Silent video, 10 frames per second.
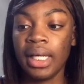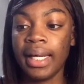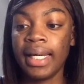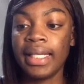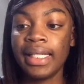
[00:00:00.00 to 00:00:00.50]

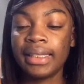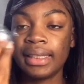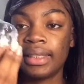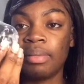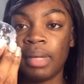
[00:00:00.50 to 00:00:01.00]
And this is
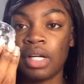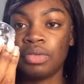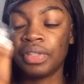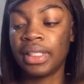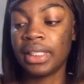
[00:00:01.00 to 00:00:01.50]
the mount
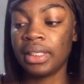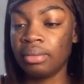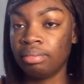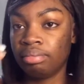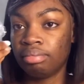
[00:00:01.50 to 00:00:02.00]
for the
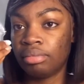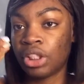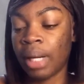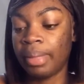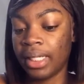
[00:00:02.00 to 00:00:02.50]

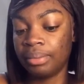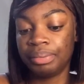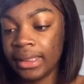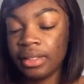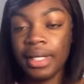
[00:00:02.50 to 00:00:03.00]
tripod.
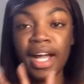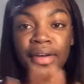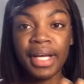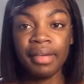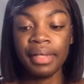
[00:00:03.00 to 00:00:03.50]
So now
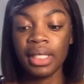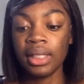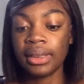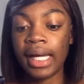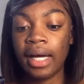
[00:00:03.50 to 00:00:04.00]
that
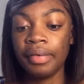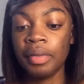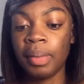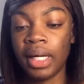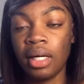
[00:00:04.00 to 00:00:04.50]
everything's out of the
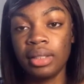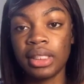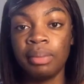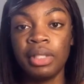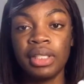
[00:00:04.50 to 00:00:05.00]
box,
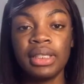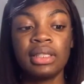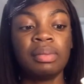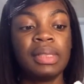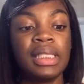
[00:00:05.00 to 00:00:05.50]
I'm going
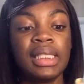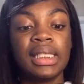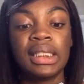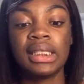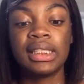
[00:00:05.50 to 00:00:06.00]
to be
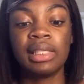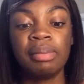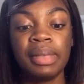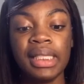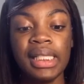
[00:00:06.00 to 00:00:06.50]

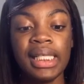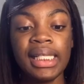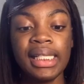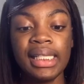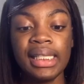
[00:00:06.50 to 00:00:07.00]
assembling
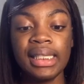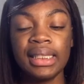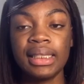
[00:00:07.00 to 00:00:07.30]
it.